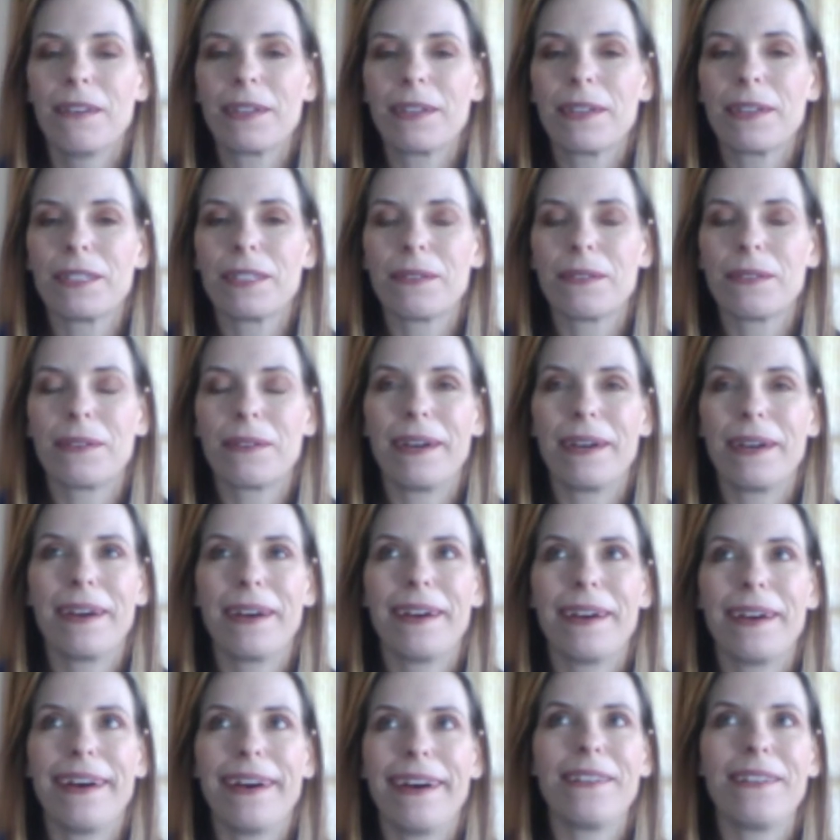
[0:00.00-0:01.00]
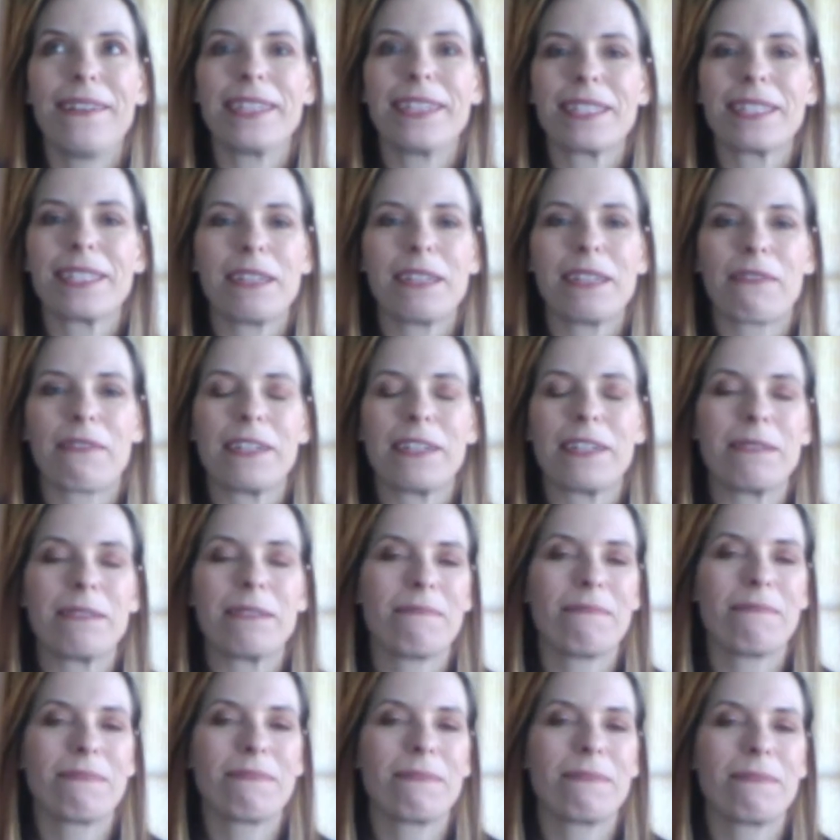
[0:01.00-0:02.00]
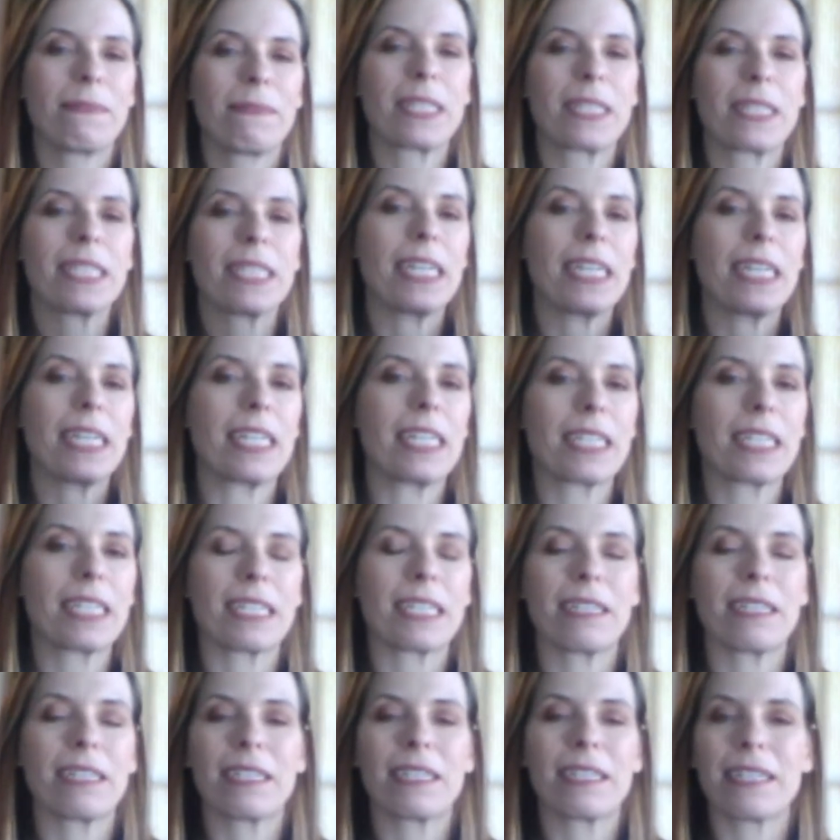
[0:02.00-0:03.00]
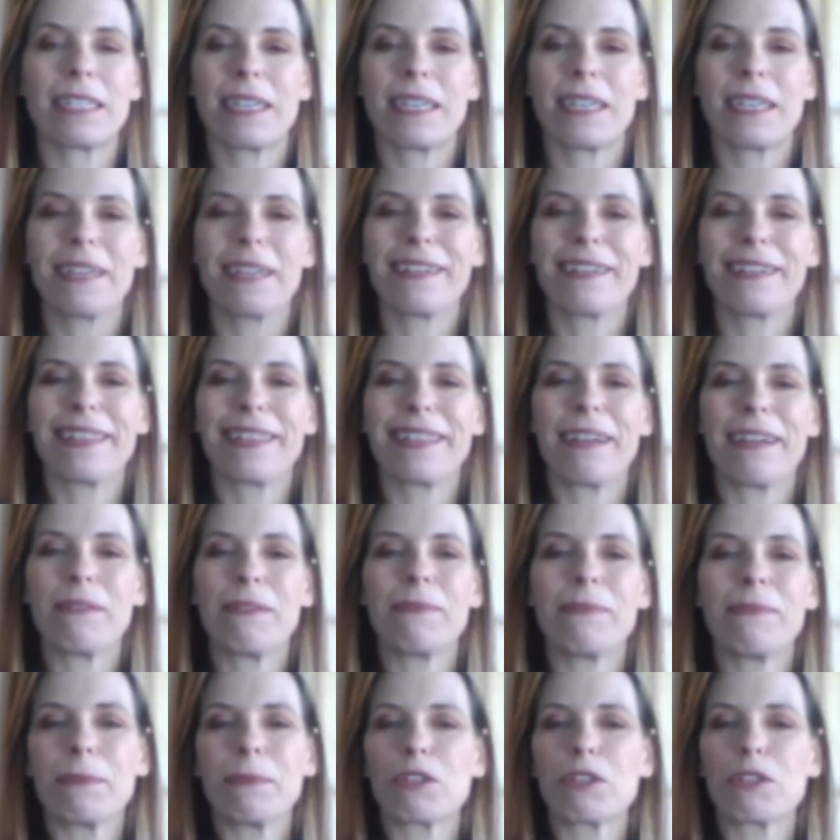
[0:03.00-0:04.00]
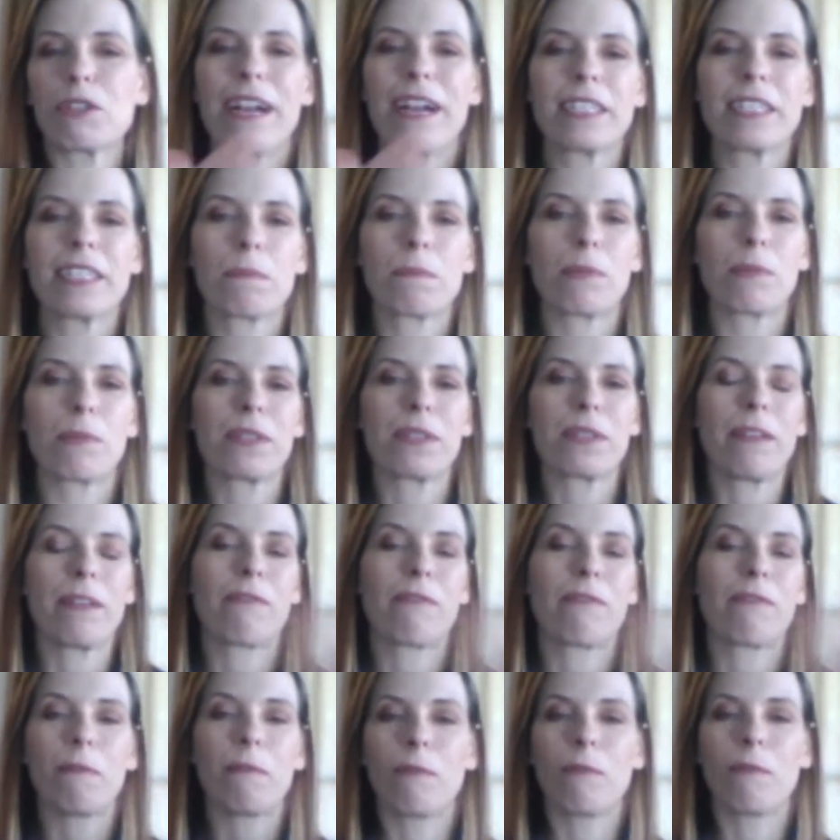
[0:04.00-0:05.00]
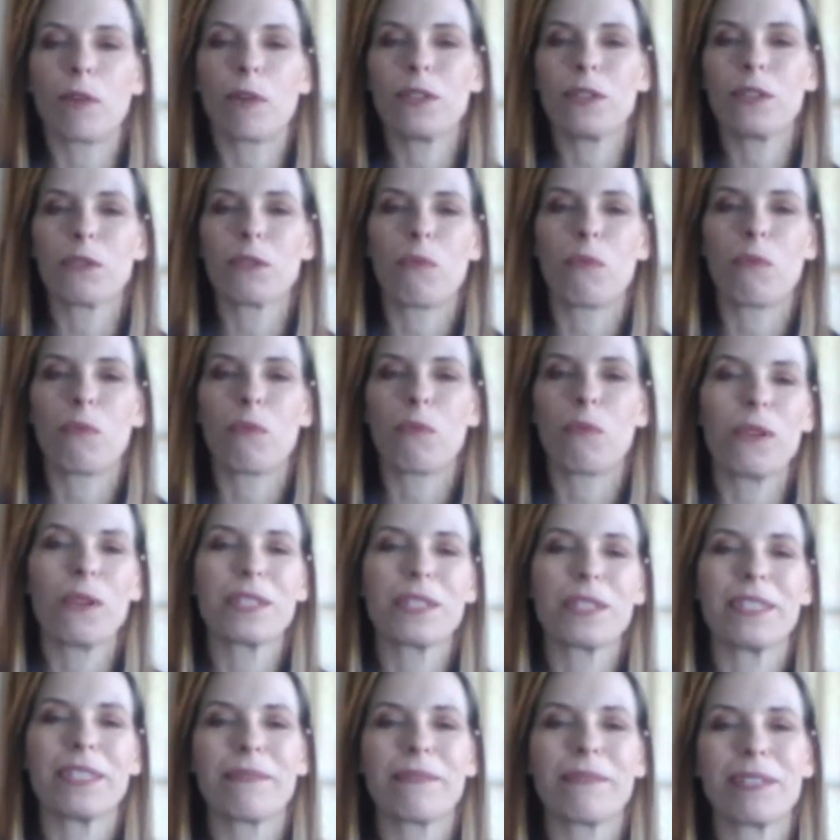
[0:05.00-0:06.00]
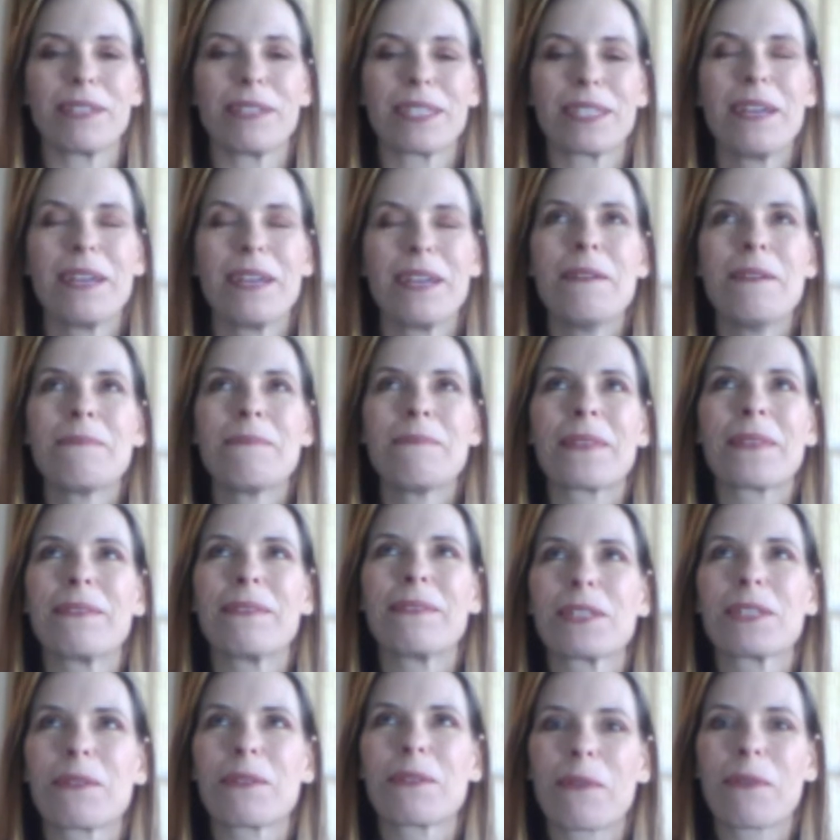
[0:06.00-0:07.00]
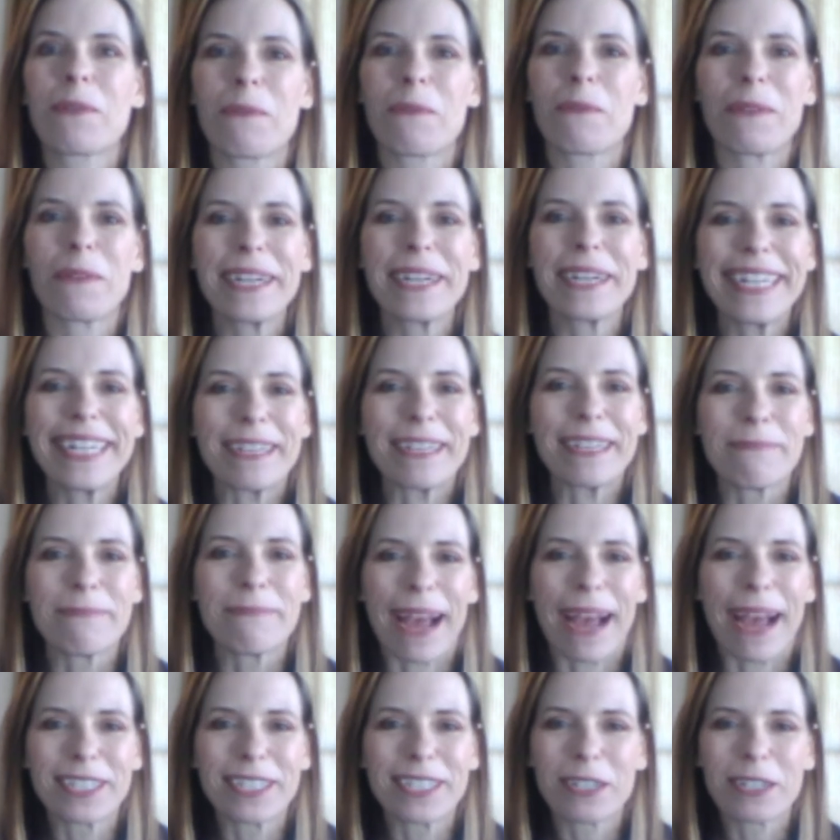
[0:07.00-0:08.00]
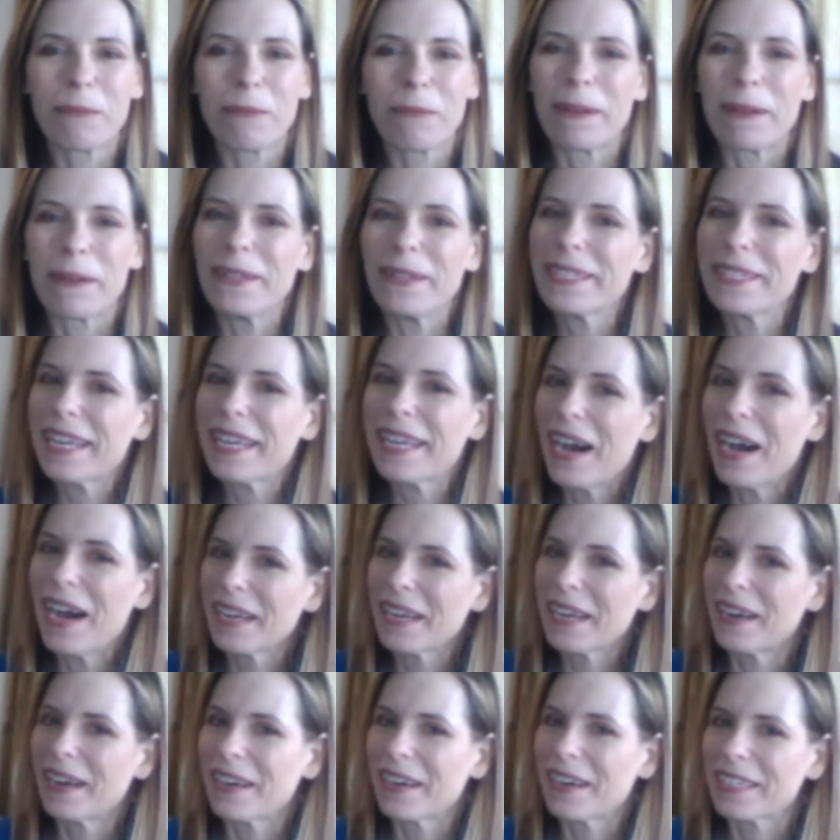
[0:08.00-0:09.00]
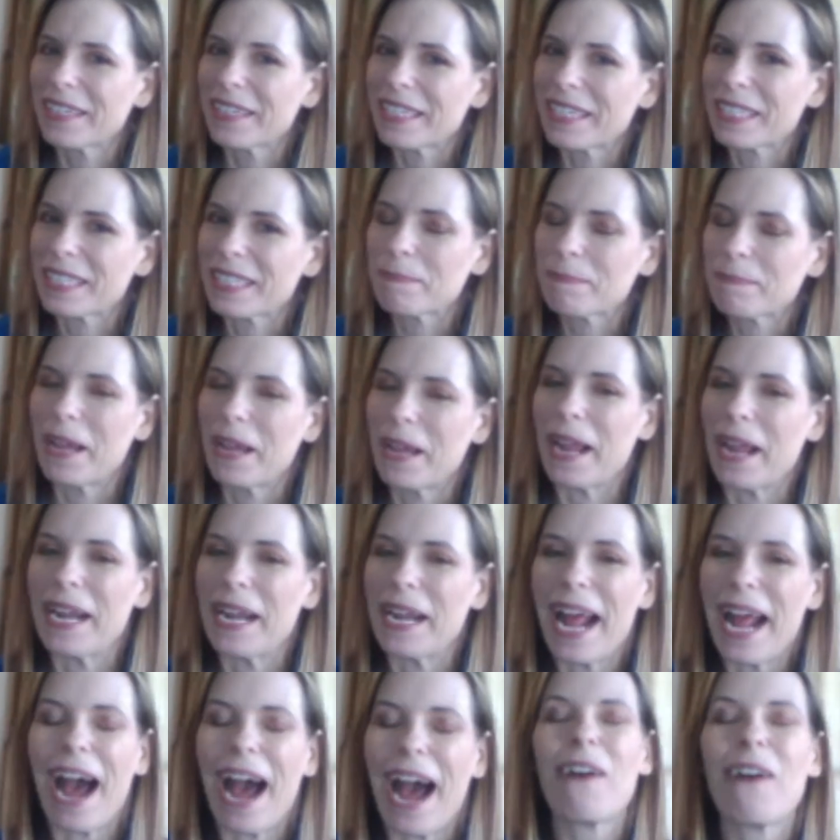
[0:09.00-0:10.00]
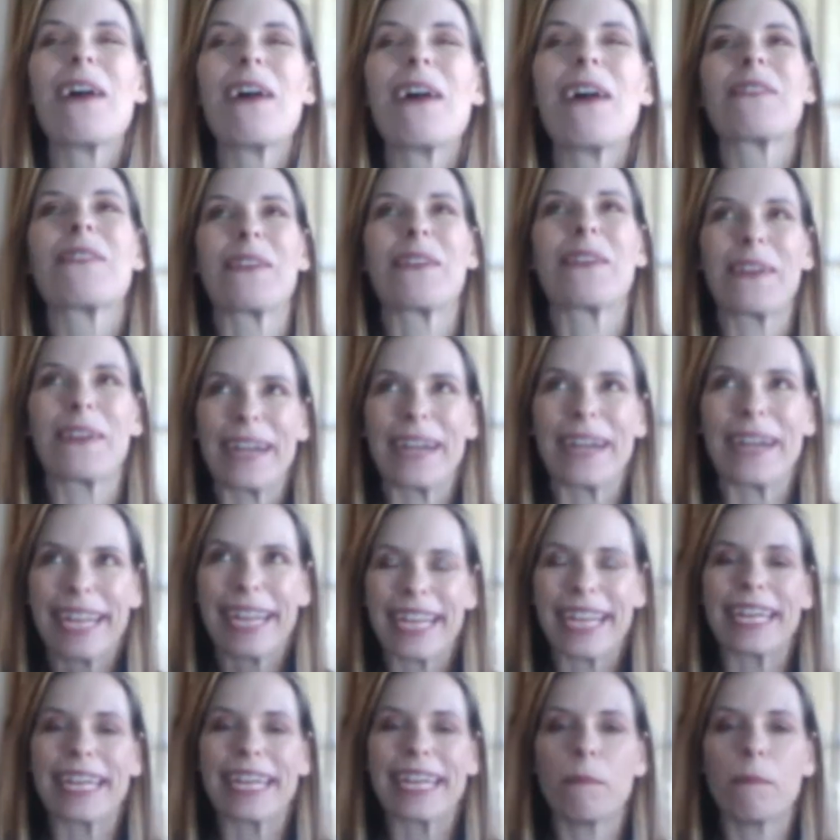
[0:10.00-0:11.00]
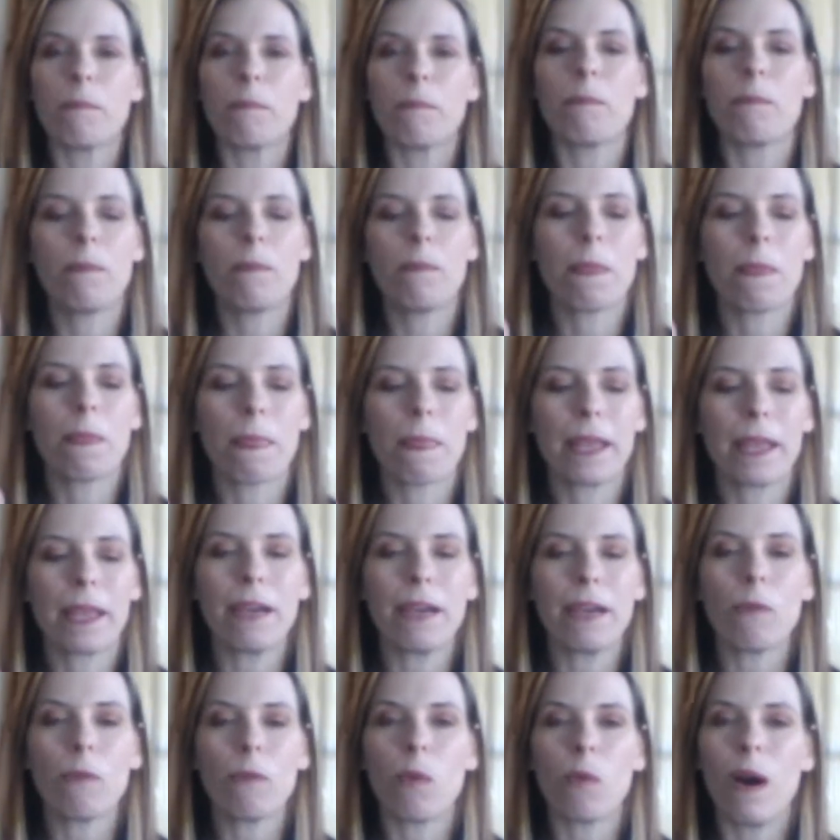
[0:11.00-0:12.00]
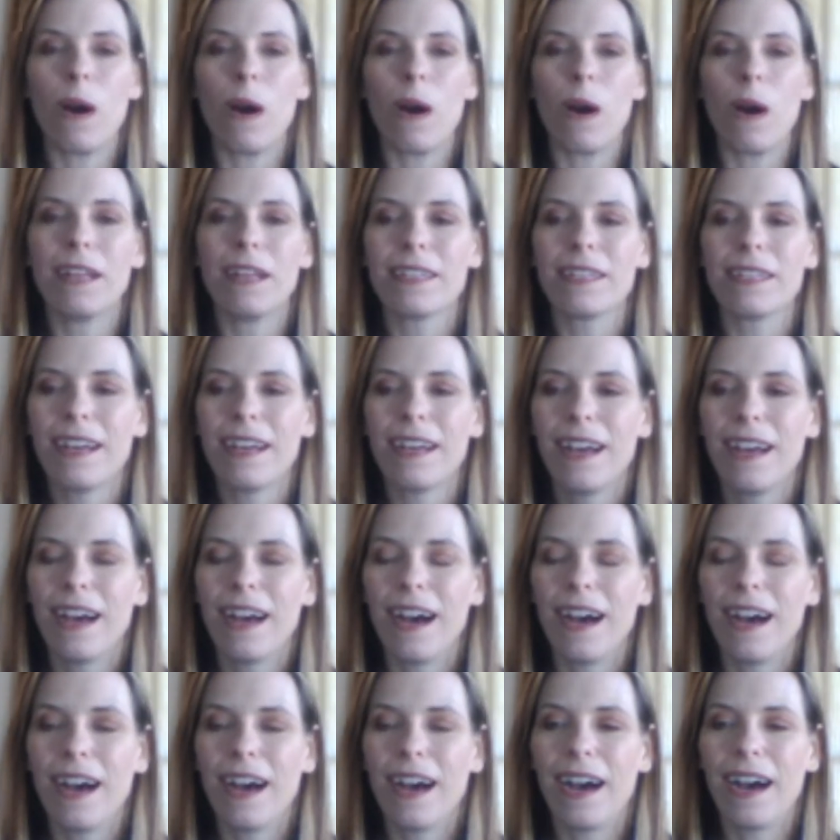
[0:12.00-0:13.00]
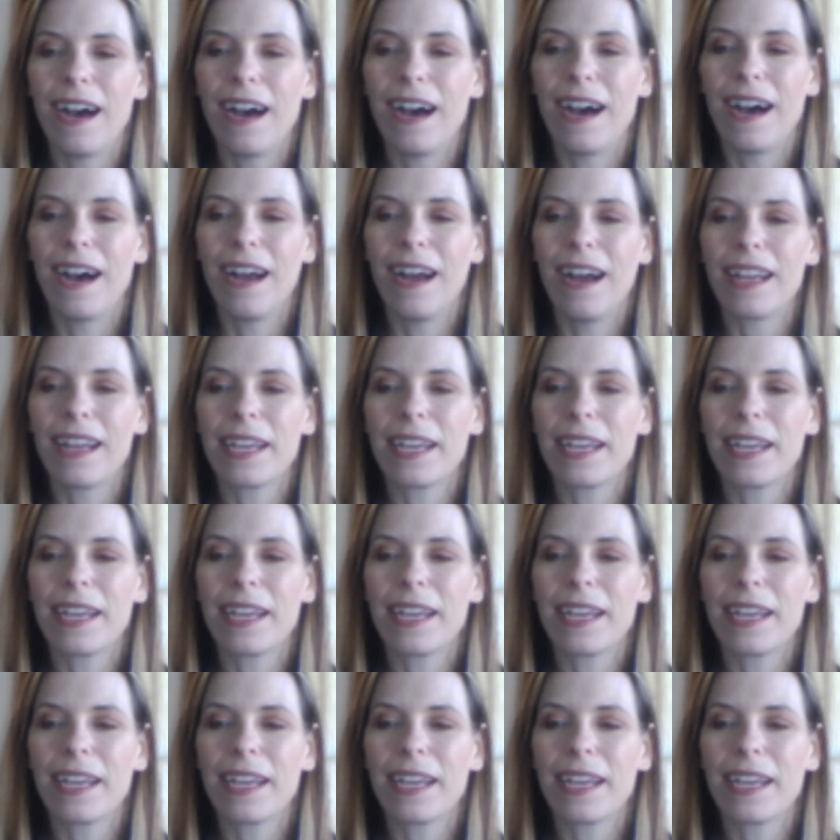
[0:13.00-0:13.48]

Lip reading: do all these different scenes, and we would transport them from world to world, and it was really magical, but kind of hard to explain. However, it won at